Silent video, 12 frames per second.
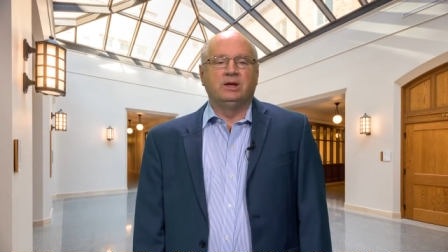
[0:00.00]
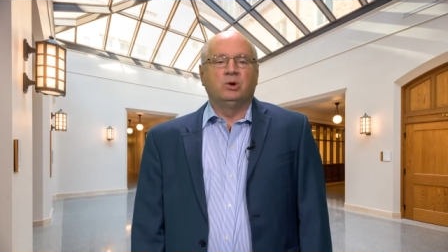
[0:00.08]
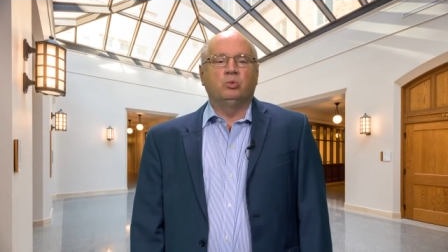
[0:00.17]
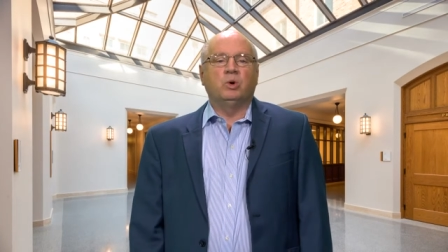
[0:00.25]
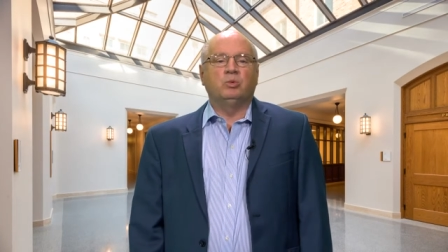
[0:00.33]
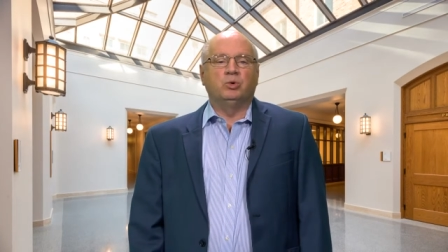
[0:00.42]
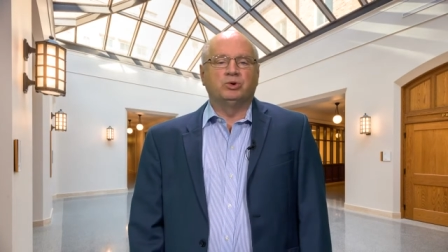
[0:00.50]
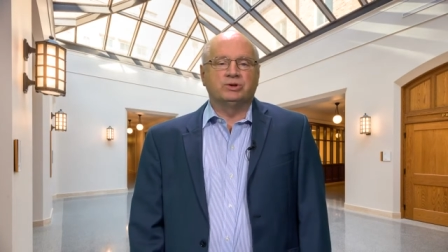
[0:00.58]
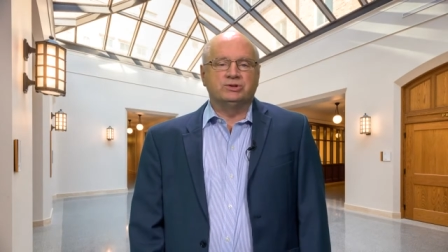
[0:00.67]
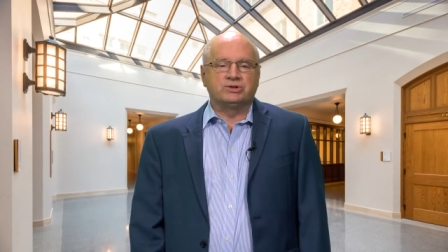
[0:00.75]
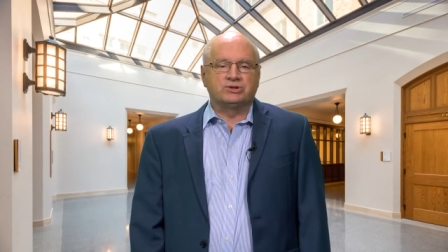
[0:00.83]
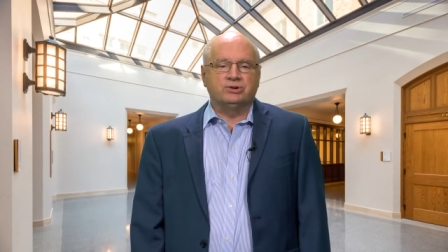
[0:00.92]
What will
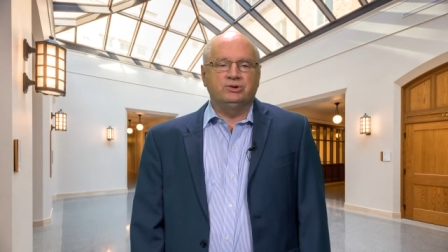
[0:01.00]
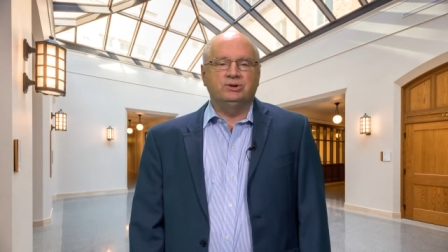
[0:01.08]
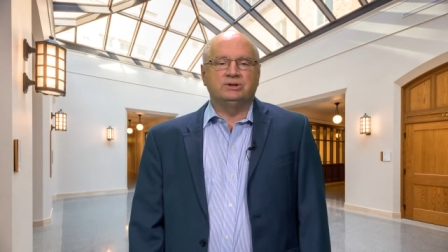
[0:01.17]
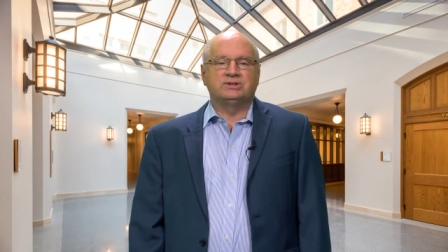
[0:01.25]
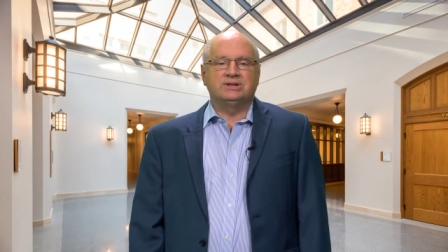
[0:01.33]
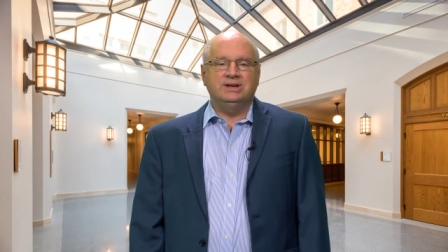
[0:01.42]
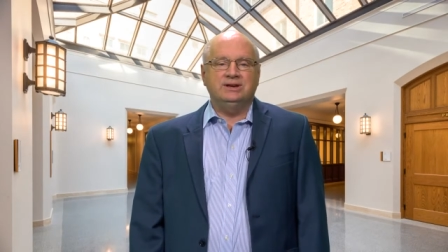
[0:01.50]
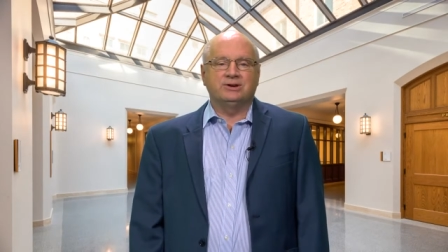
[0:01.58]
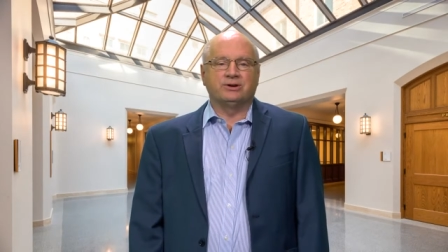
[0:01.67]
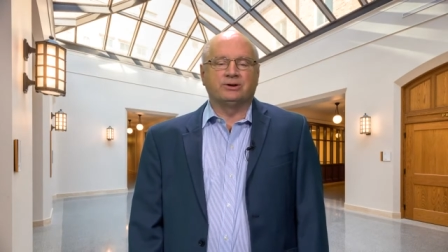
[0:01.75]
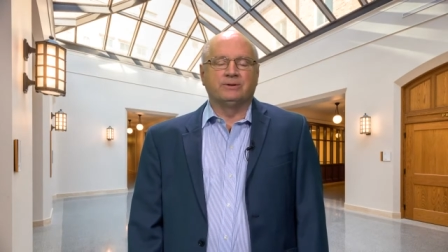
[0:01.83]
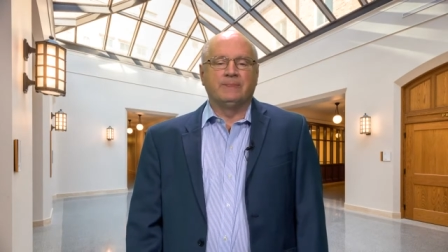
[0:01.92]
concern us
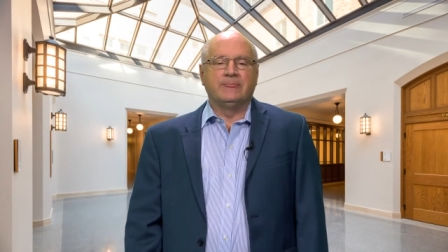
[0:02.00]
here